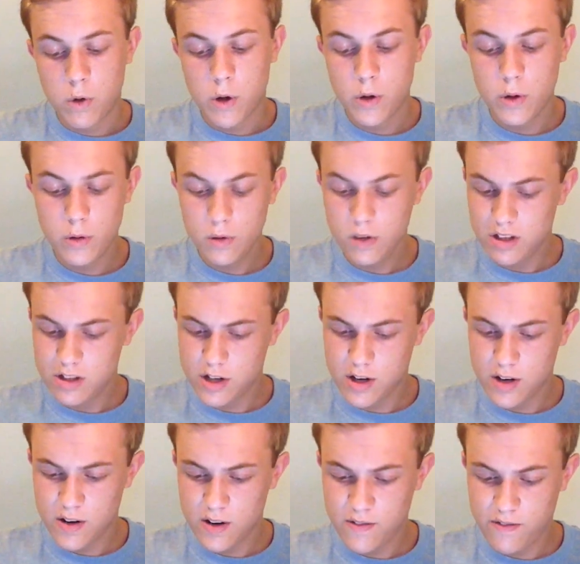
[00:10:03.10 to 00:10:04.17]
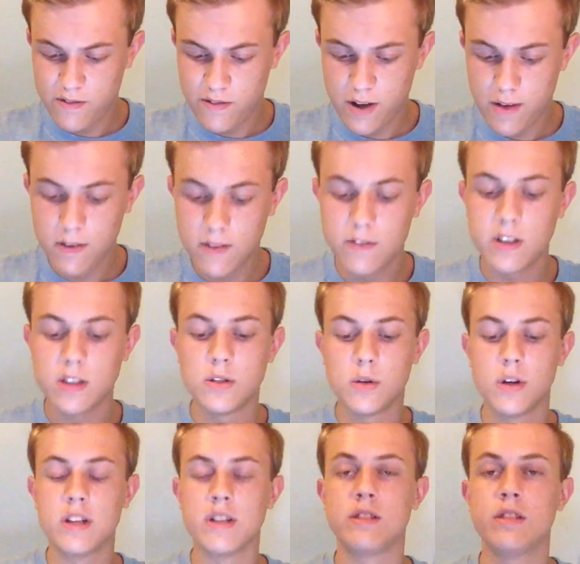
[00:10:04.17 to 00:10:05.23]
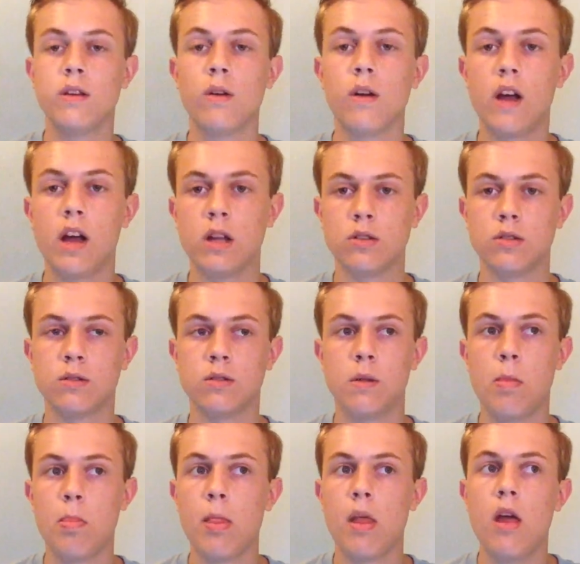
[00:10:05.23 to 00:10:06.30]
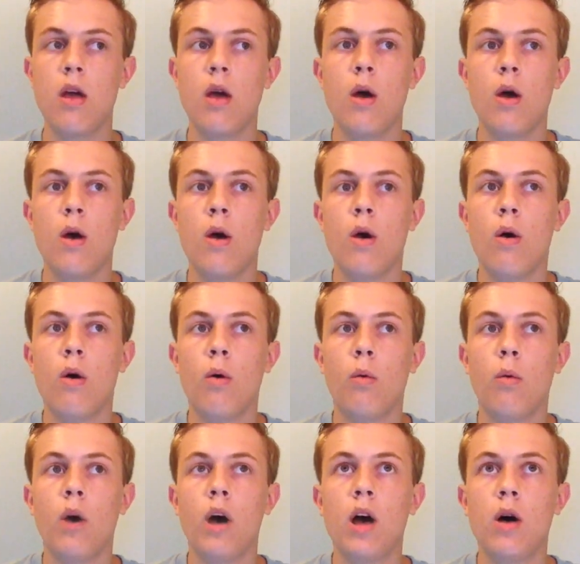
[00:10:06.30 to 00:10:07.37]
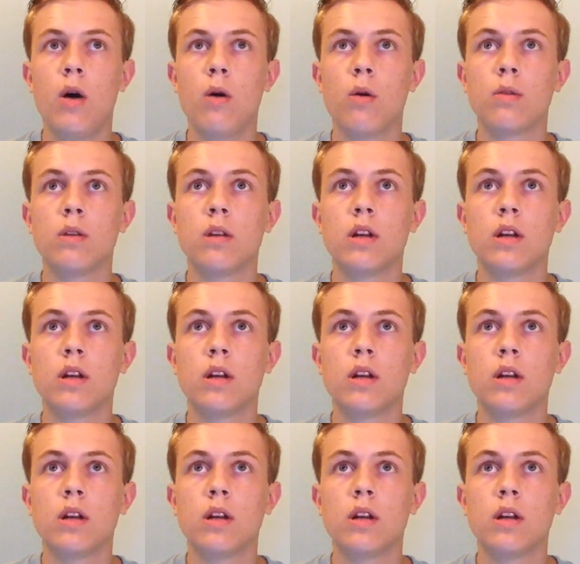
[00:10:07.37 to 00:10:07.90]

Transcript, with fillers: Who is your favorite Victoria's Secret angel? Well,